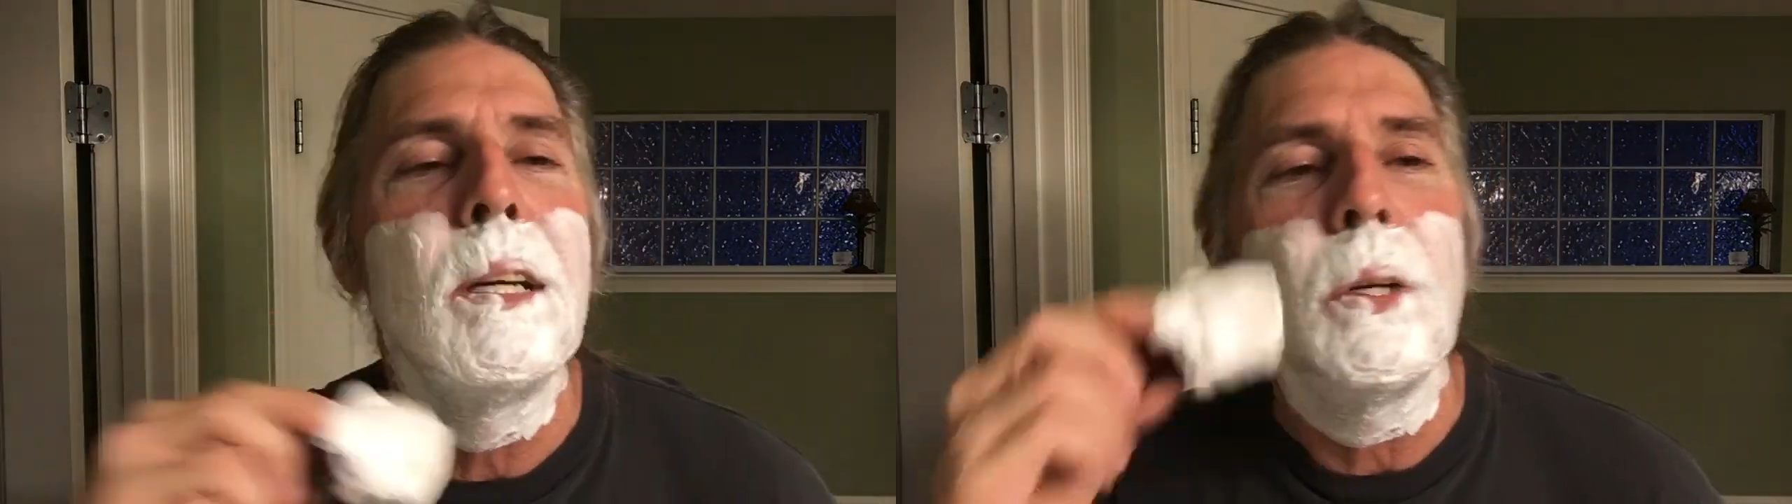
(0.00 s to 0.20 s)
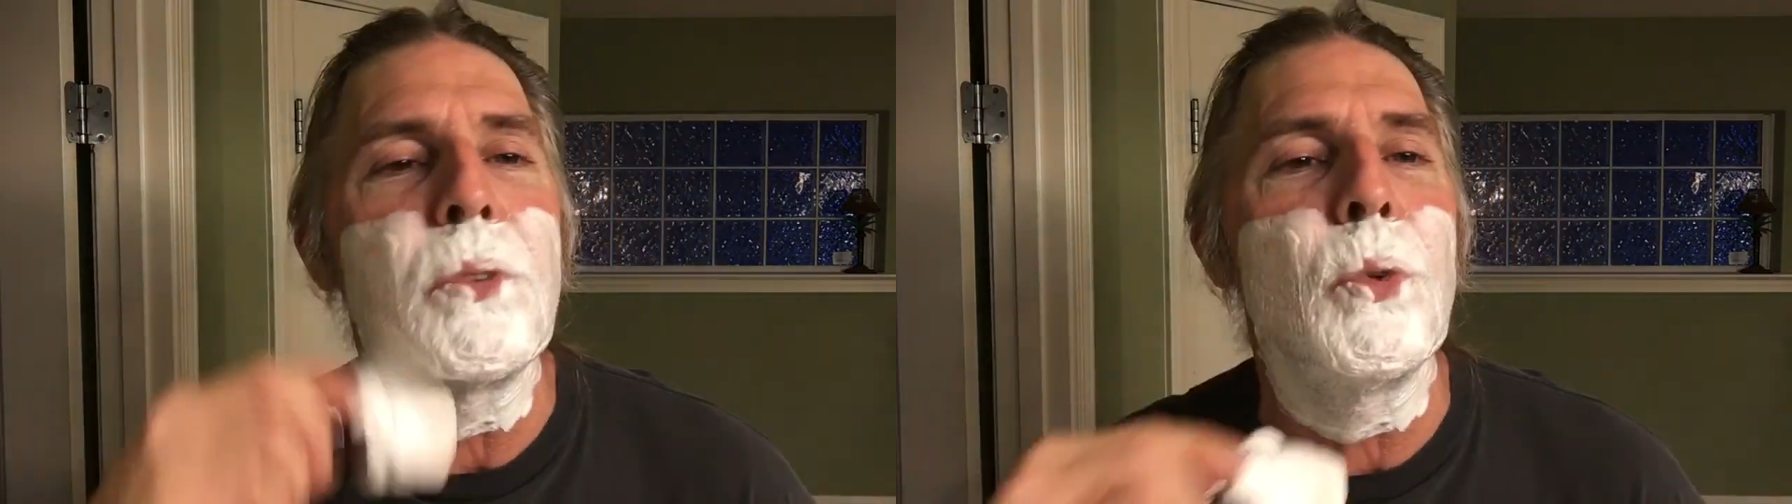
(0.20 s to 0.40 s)

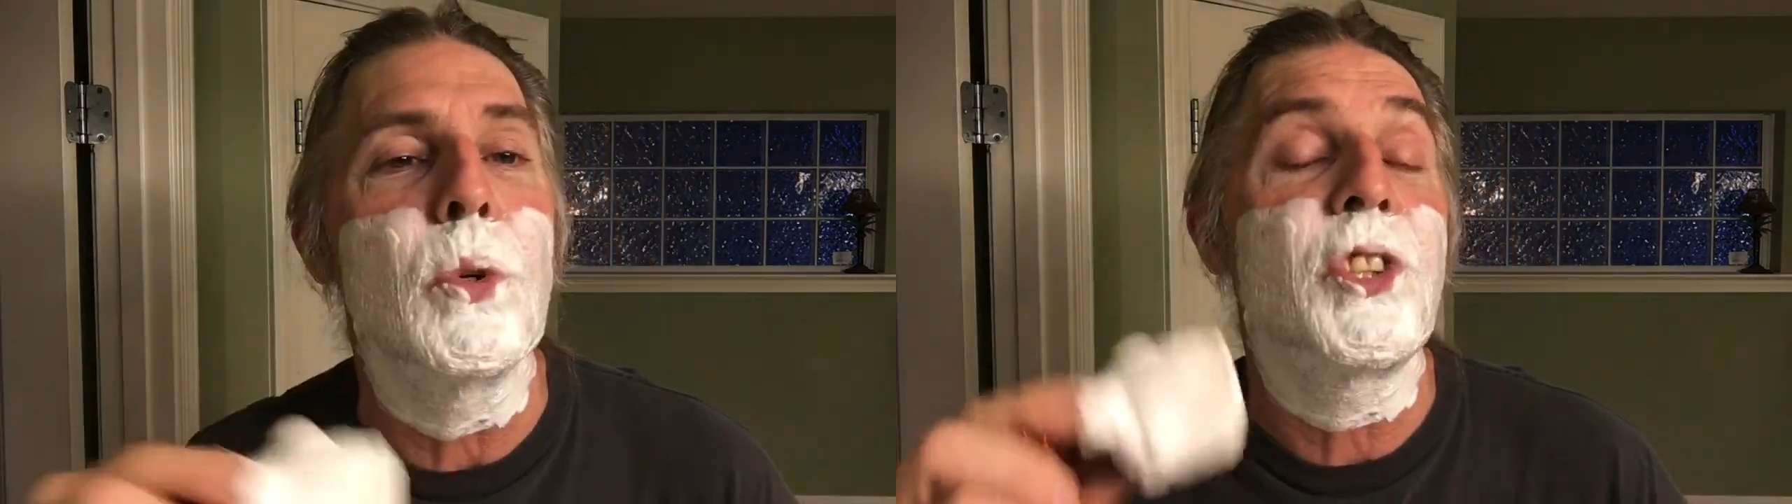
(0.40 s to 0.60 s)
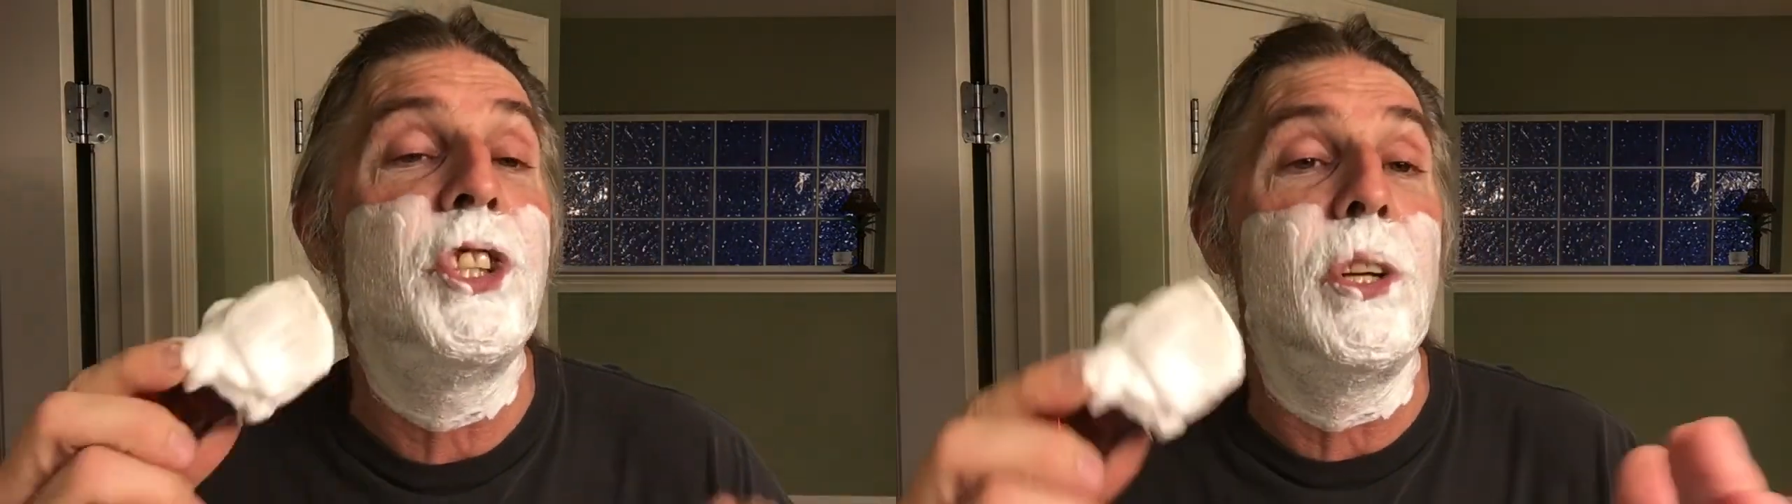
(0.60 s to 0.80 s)
You want to
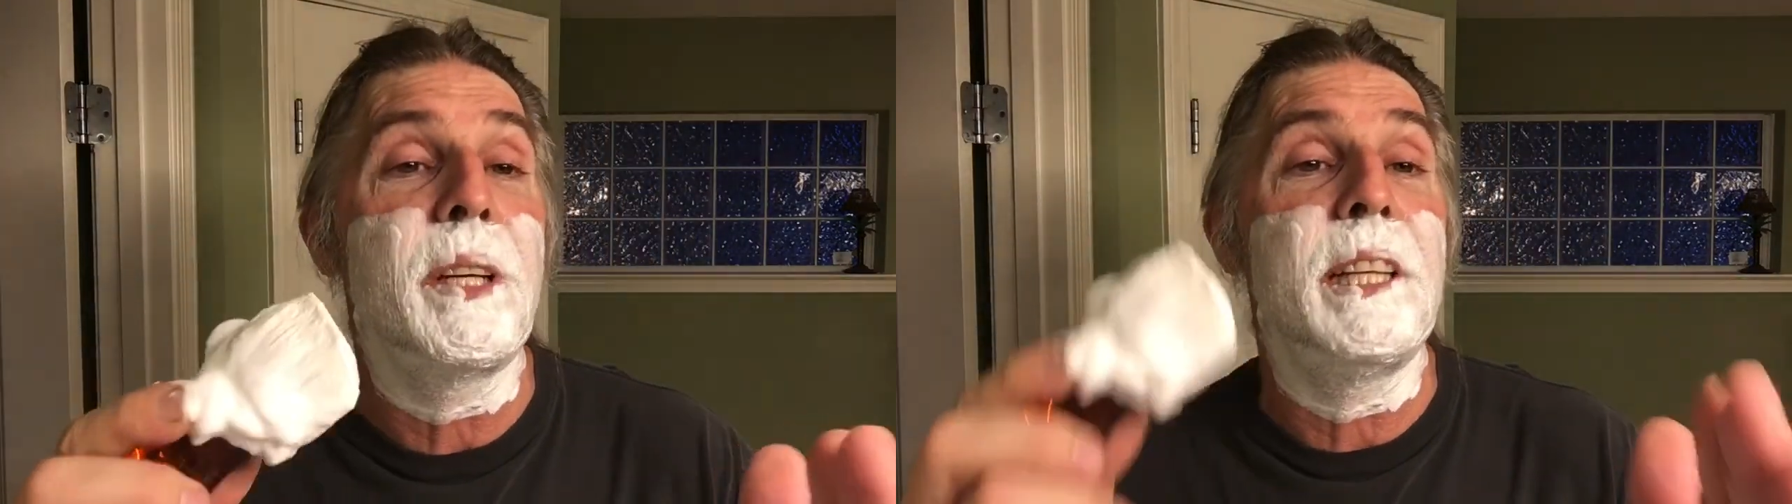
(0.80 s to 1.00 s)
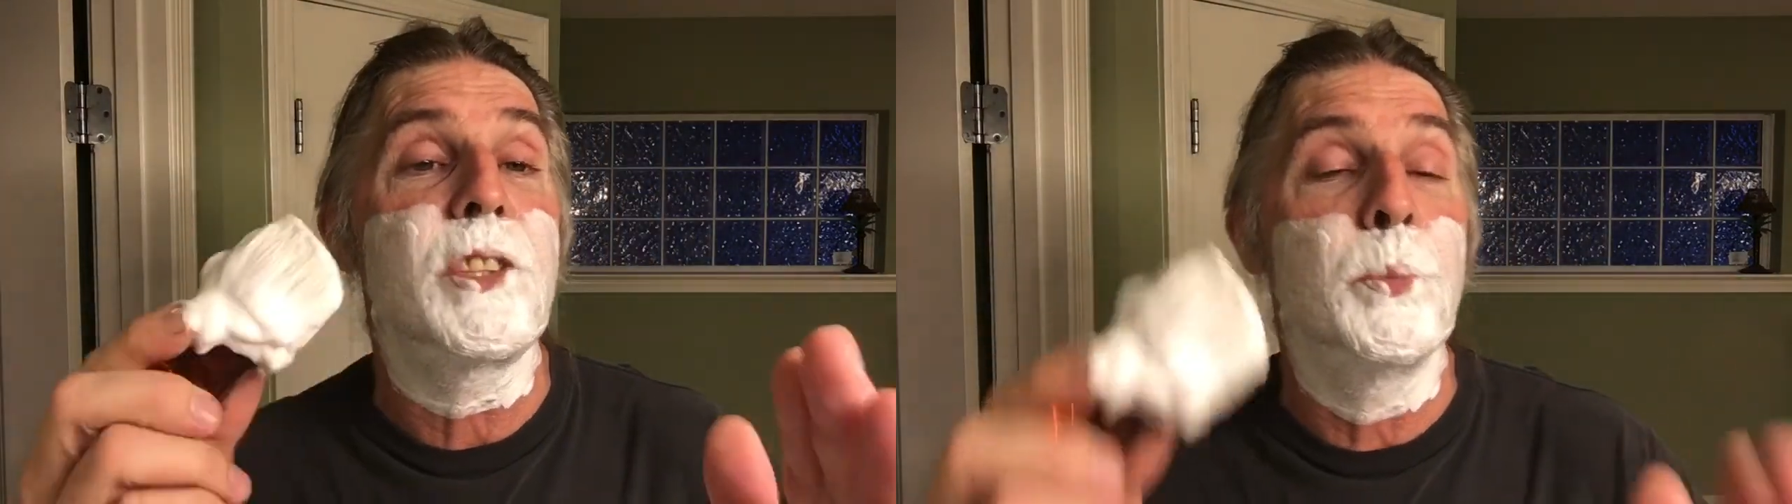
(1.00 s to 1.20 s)
look
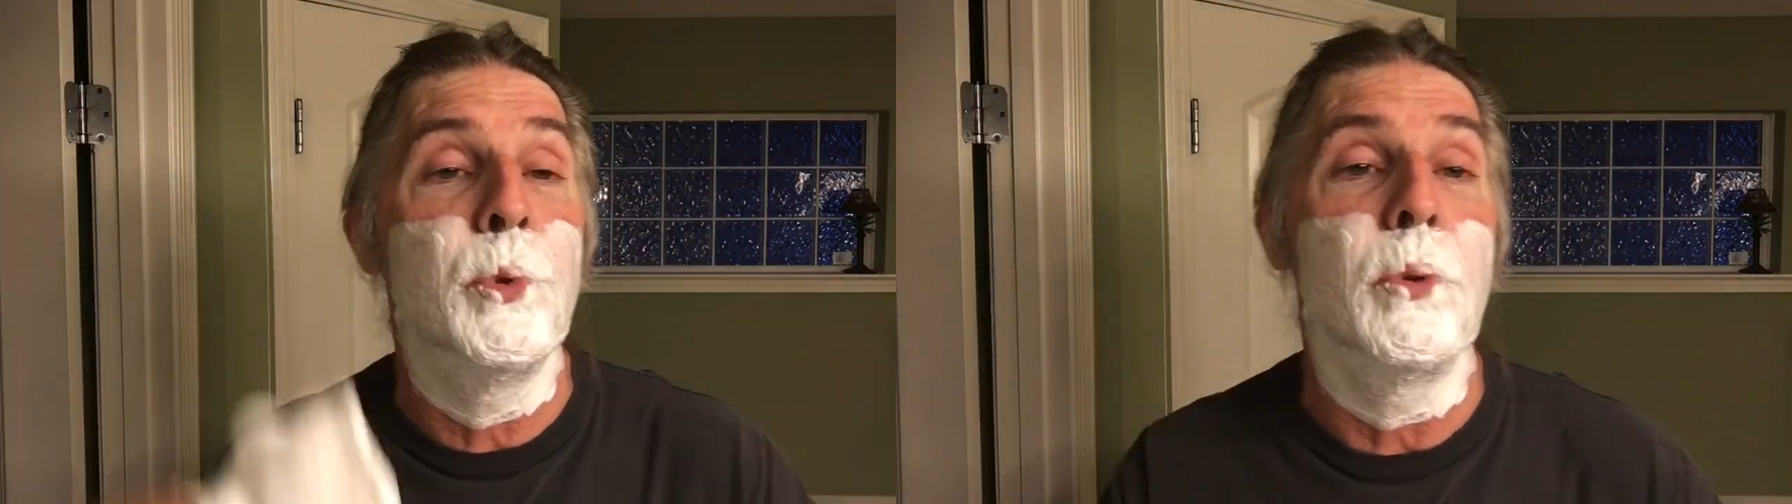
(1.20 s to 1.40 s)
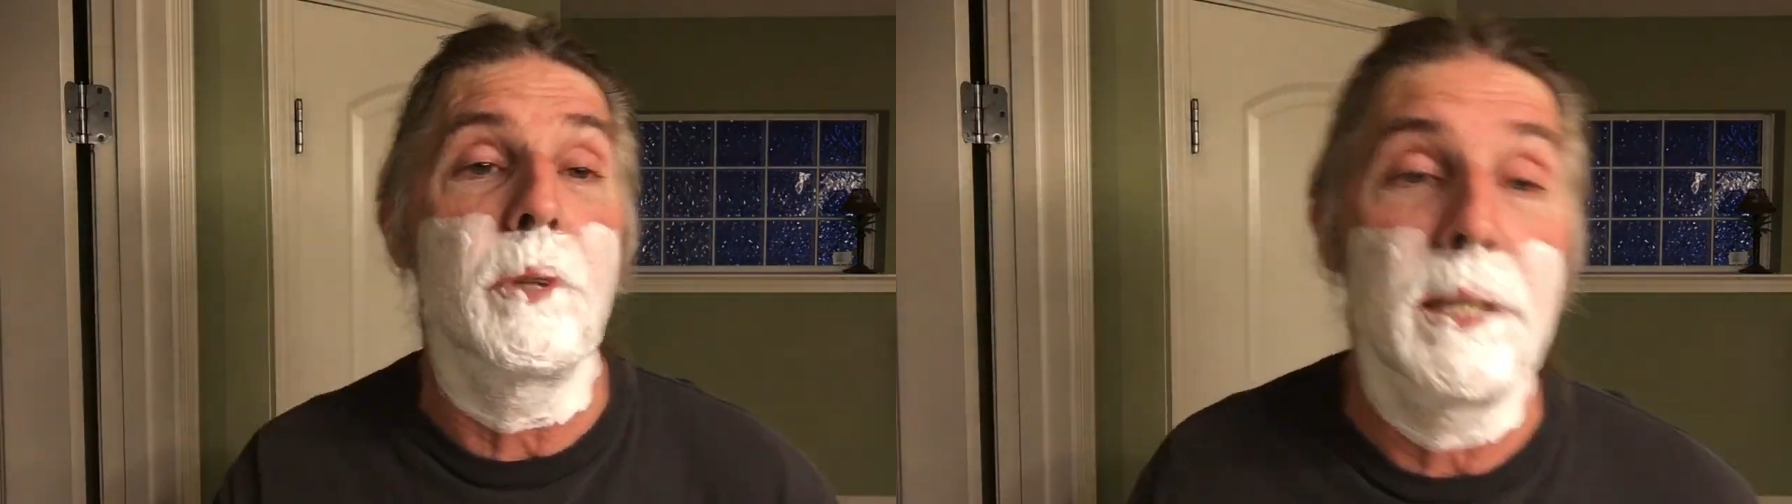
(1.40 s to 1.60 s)
silky
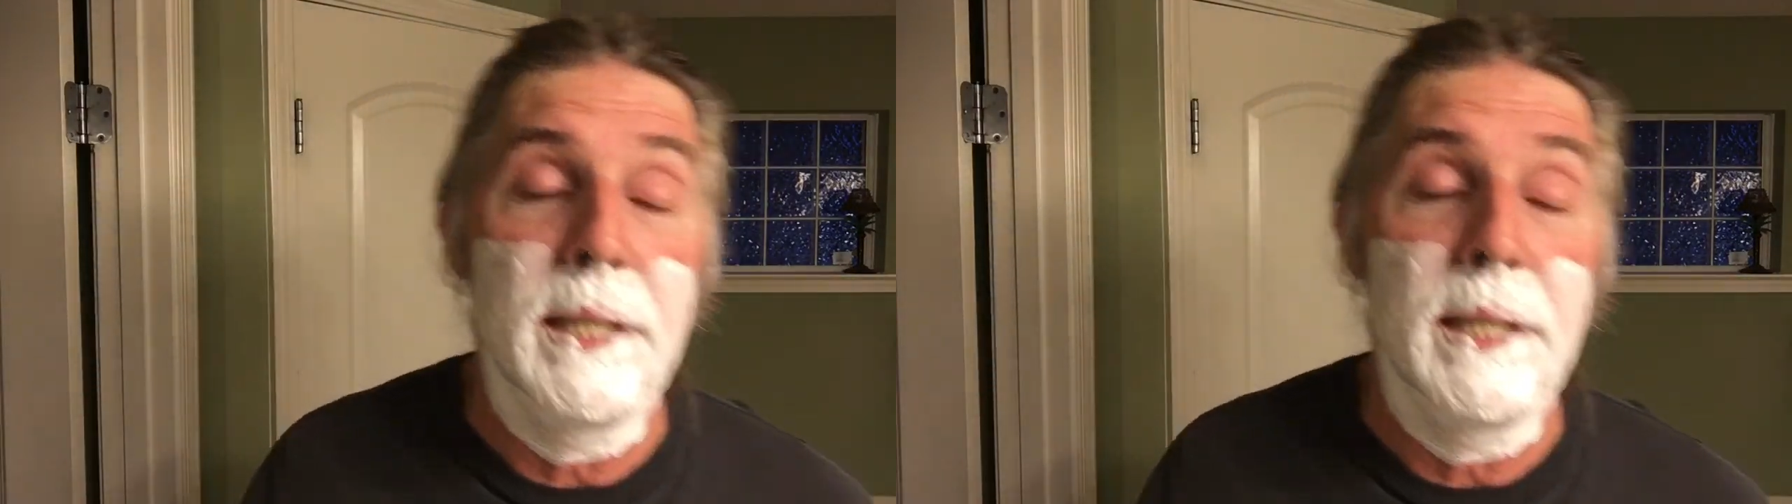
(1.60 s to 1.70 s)
smooth.